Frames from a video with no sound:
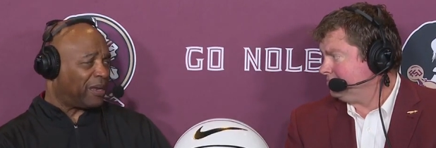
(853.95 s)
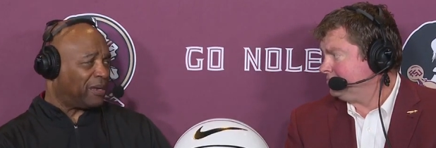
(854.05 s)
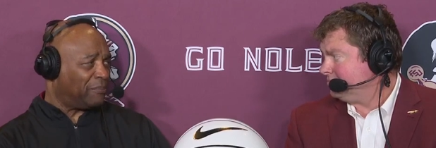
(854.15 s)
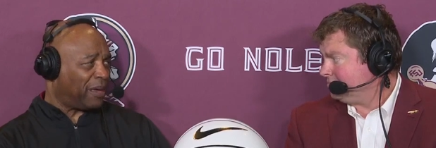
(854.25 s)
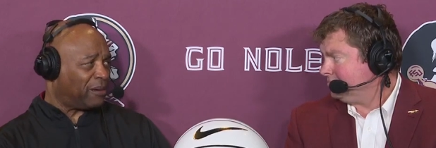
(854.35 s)
Speaker 1: better
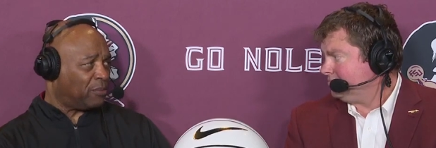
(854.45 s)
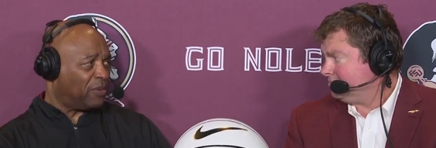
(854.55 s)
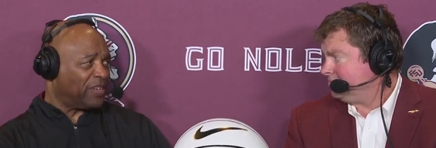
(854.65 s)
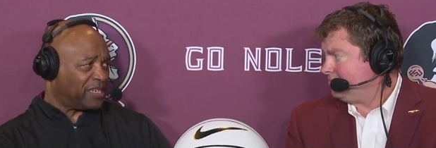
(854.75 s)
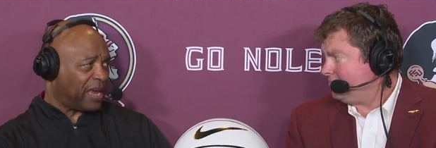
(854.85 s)
and better
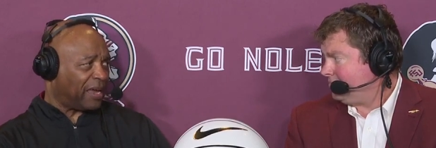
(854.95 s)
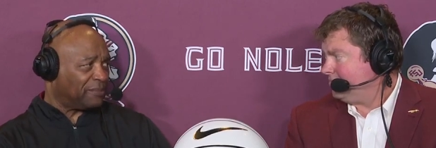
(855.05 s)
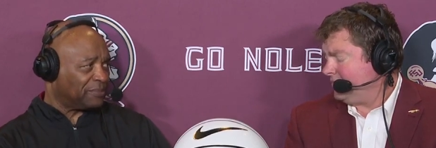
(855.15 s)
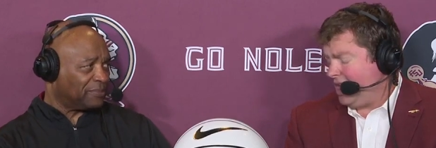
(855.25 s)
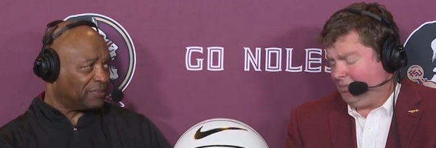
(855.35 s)
with each game.
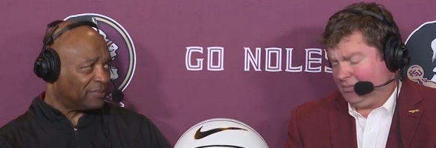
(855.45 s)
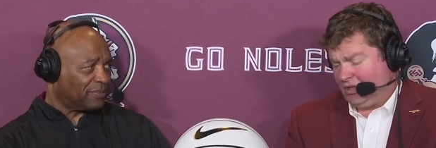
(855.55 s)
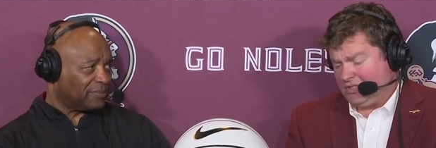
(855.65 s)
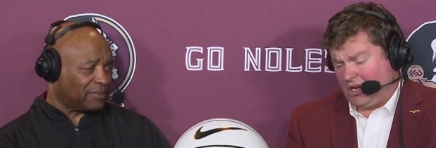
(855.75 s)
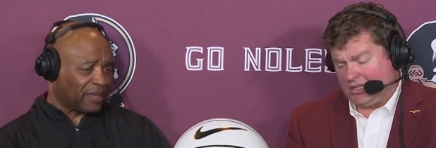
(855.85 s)
Speaker 2: Yep,
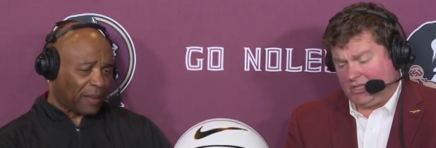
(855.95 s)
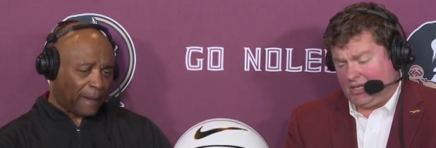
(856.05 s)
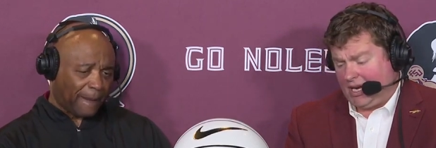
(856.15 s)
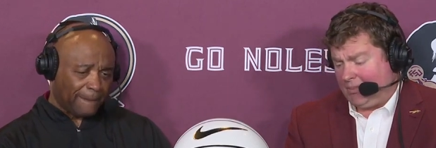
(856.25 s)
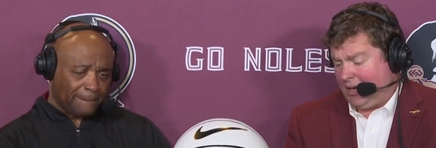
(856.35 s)
you've talked a
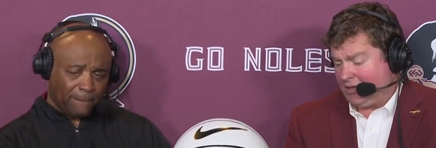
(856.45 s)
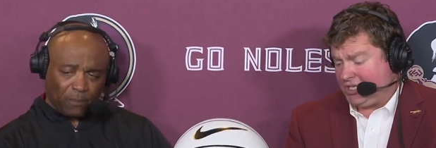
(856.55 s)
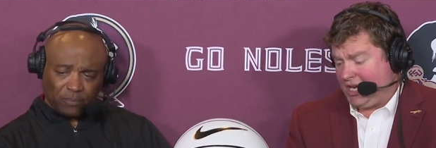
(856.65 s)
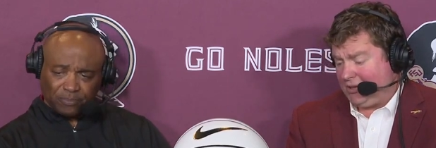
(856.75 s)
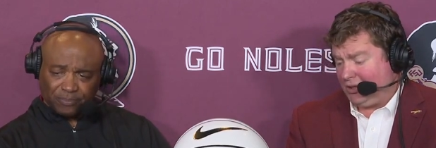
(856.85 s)
lot about
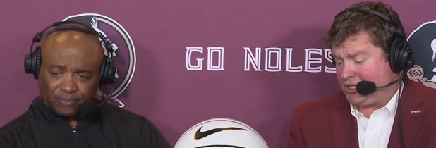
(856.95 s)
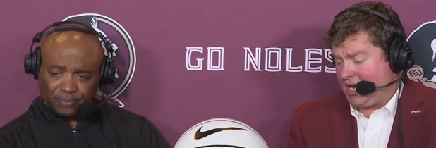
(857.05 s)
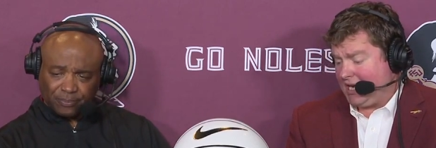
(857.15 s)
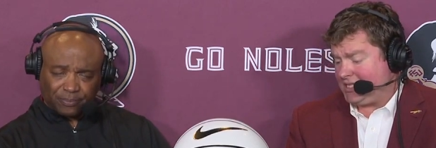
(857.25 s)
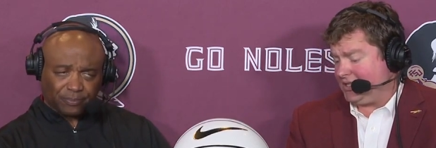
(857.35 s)
Chandler
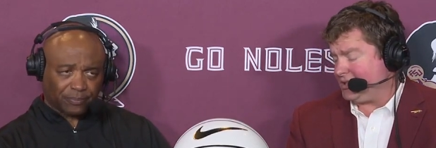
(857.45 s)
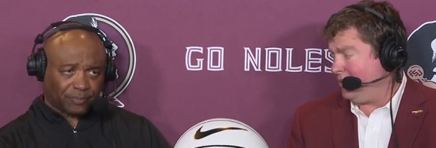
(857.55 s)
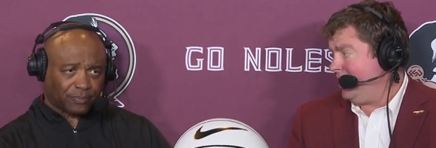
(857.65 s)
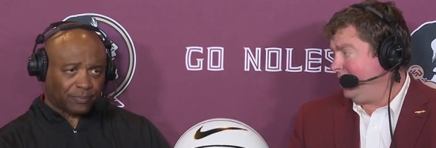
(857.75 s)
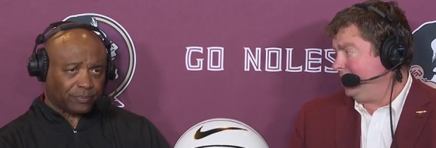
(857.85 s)
Jackson as
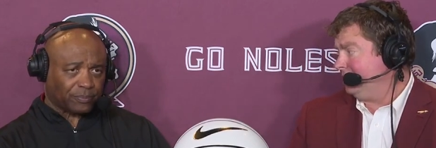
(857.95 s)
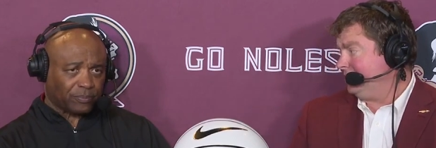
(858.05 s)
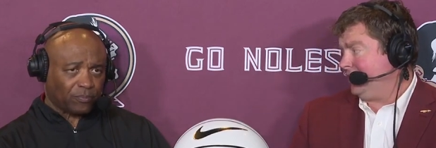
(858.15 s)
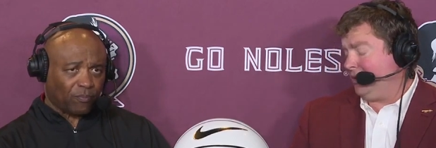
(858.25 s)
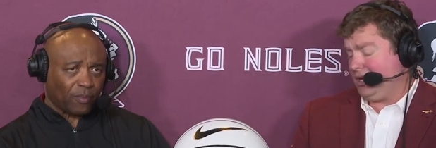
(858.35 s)
well, and
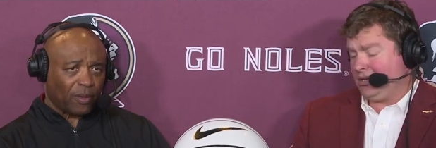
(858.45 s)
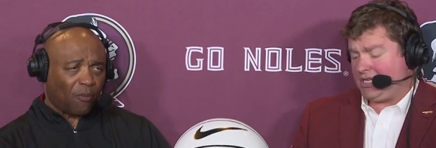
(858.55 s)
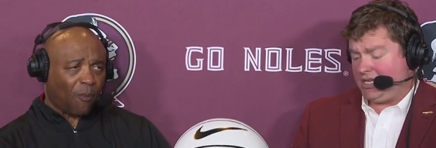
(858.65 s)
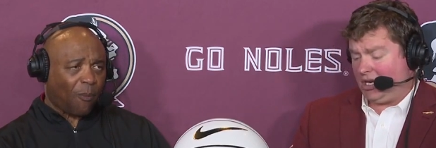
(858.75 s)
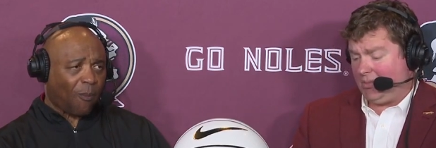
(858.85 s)
you know here's a
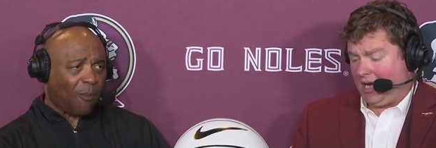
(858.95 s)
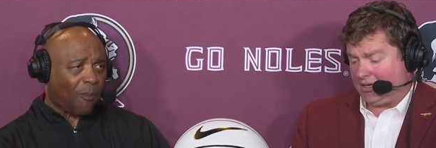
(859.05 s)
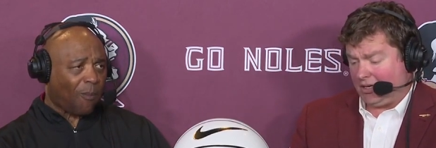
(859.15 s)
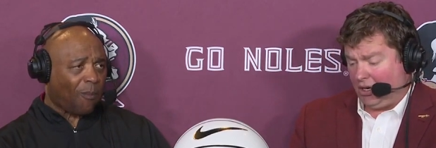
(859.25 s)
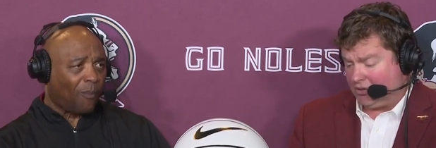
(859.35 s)
young man,
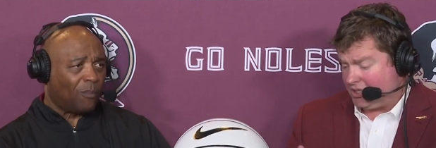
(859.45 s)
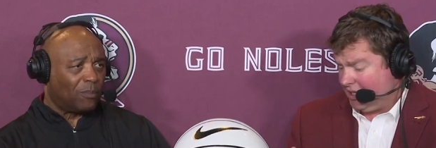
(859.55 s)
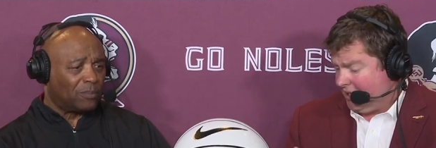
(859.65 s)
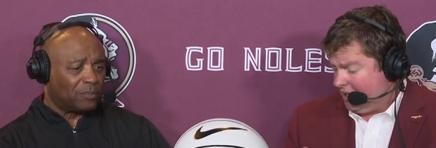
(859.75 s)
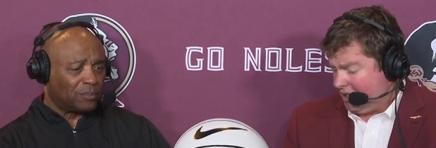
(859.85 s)
coach,
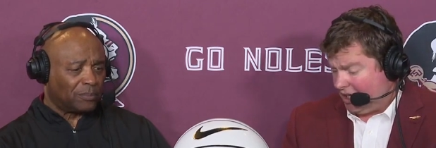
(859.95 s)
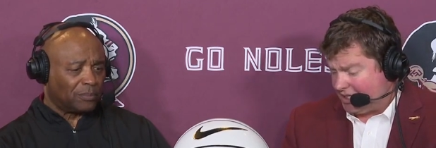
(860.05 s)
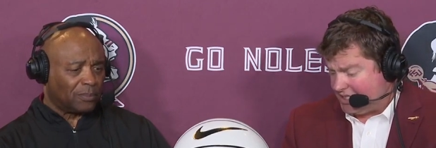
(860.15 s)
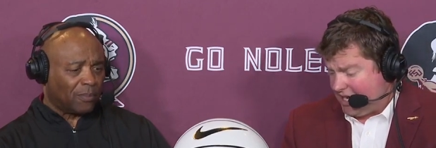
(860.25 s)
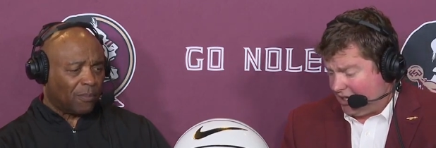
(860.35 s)
uh, on
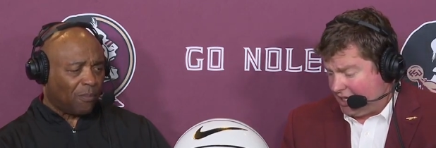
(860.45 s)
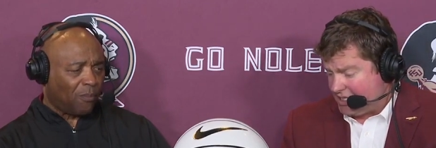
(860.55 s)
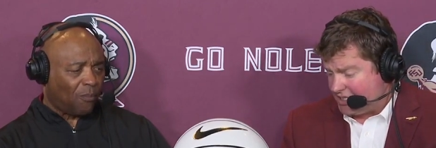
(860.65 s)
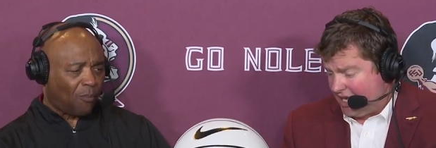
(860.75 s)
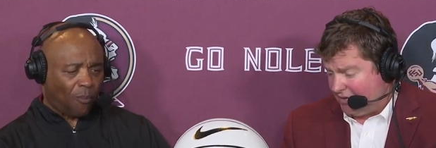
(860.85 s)
Saturday,
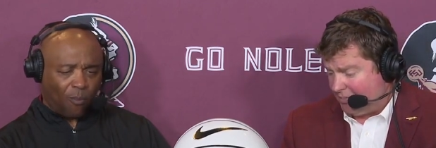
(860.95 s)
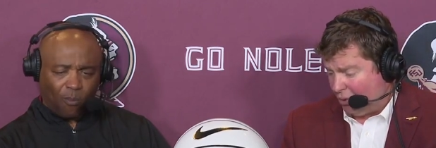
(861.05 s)
seven